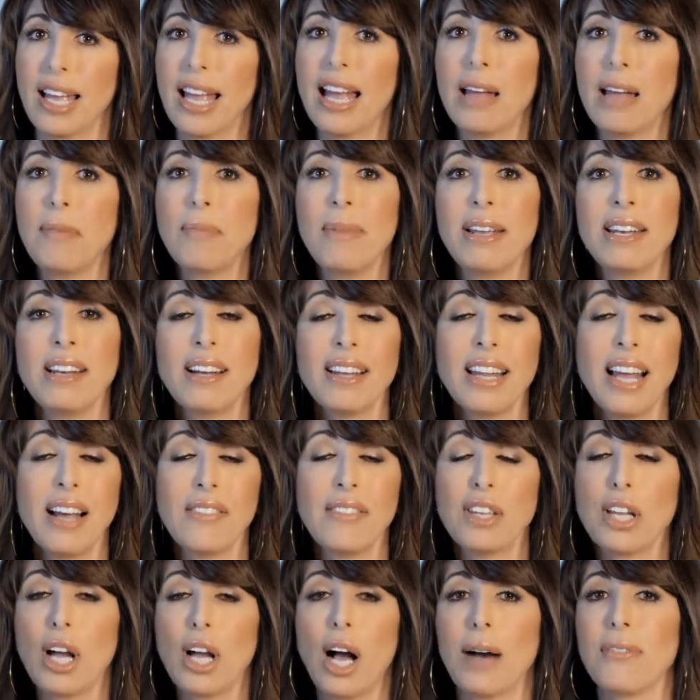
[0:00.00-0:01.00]
and may not have
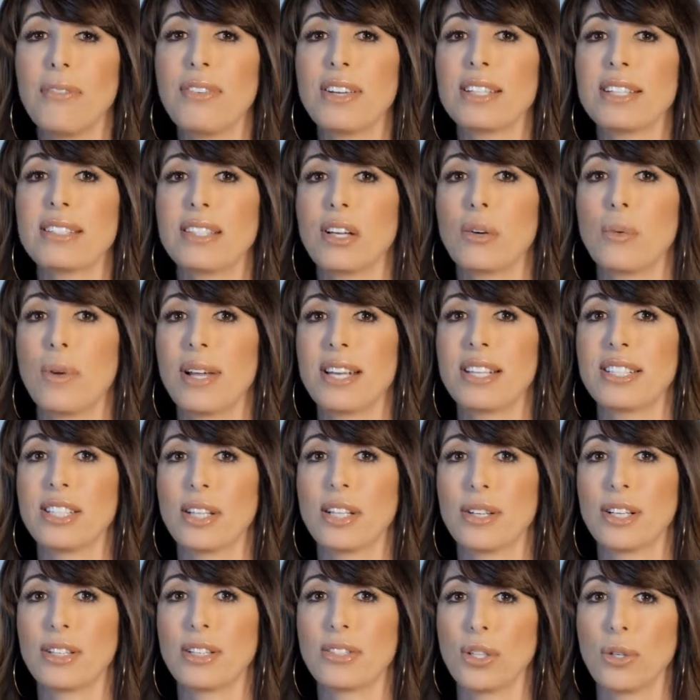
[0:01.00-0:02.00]
the obvious
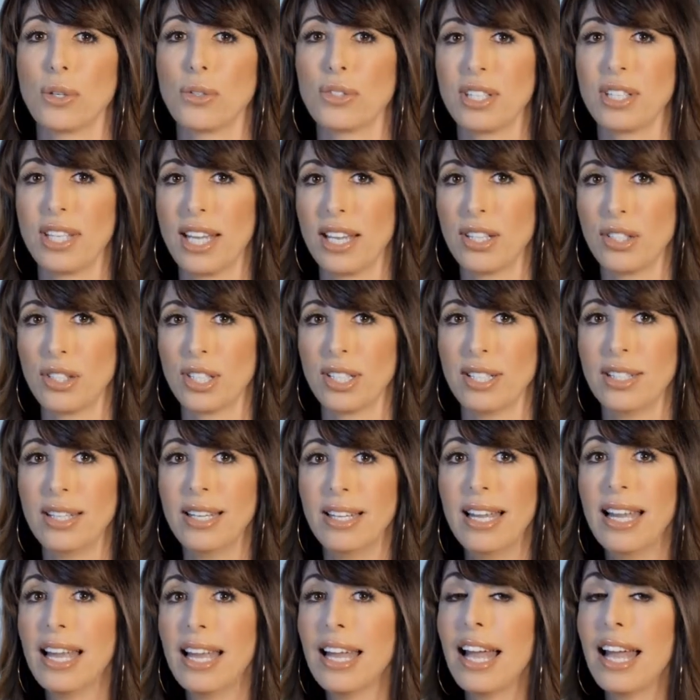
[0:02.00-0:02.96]
hereditary association,